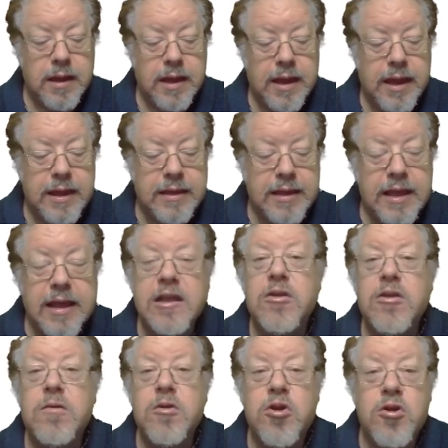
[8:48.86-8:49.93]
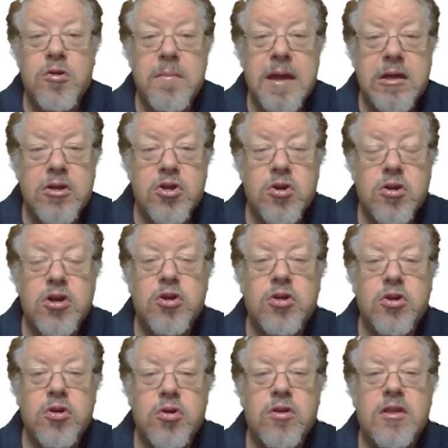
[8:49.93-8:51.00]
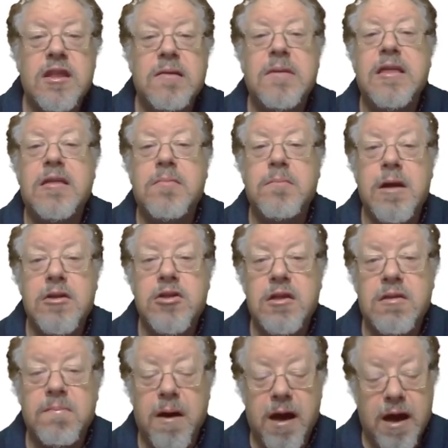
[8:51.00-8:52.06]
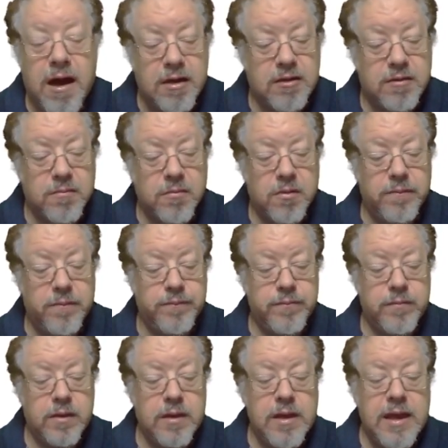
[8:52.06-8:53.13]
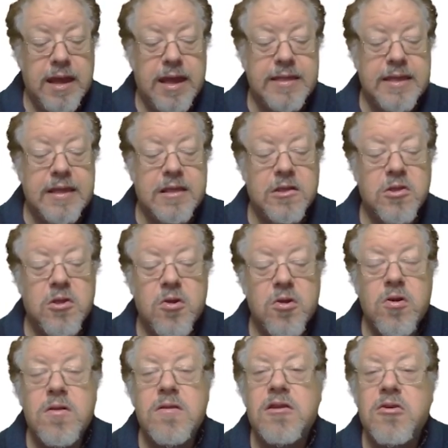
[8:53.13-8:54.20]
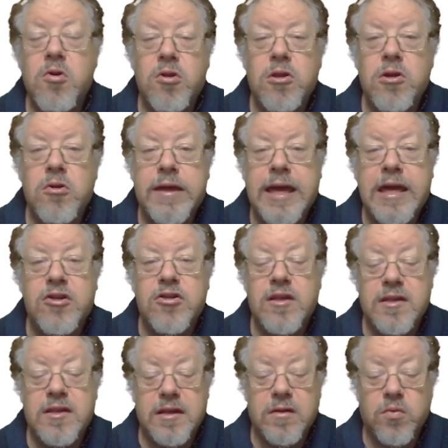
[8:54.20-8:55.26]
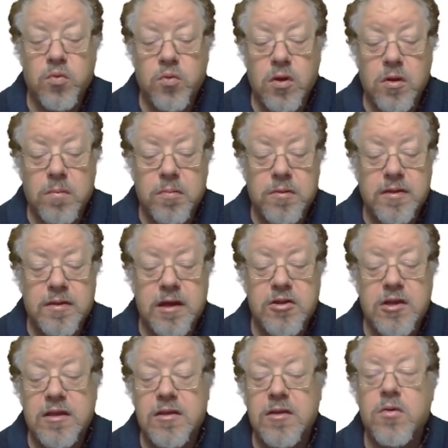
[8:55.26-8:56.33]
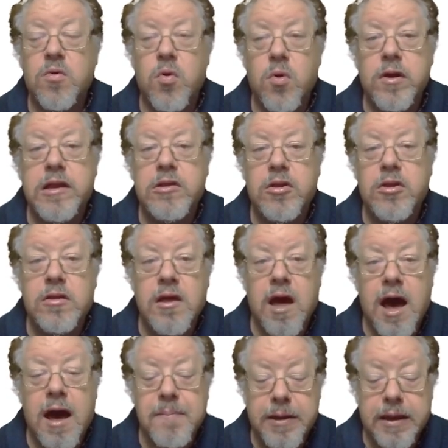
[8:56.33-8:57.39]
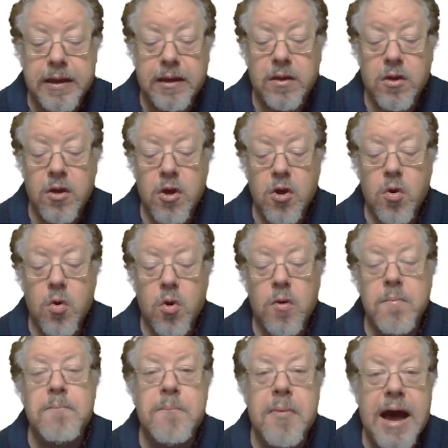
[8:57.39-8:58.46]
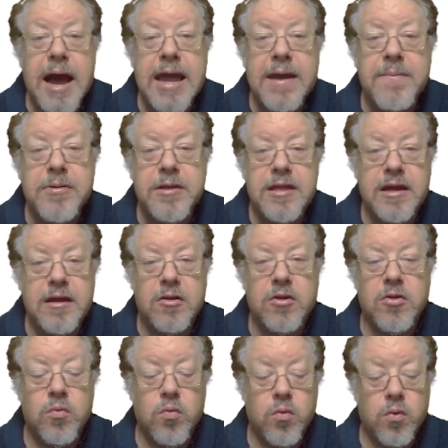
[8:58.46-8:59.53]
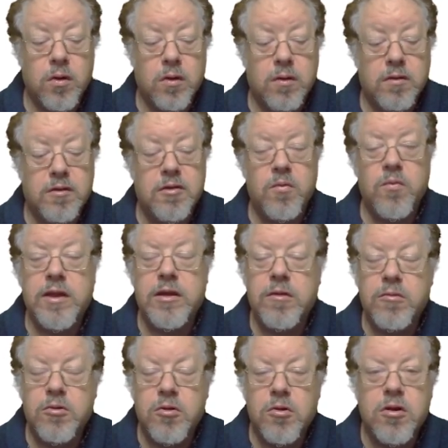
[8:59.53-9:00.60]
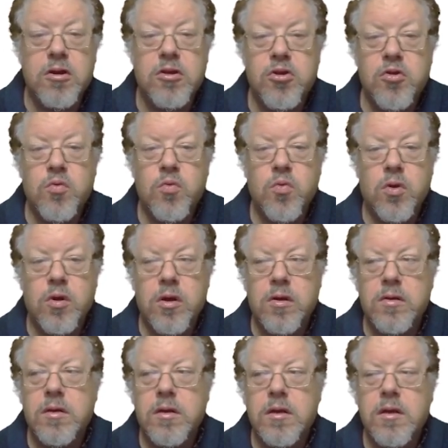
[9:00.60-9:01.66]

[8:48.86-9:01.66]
And then you make sure you use them as much as possible. And then learn collocations in groups, such as according to topic or by a particular word. So when you learn a new word,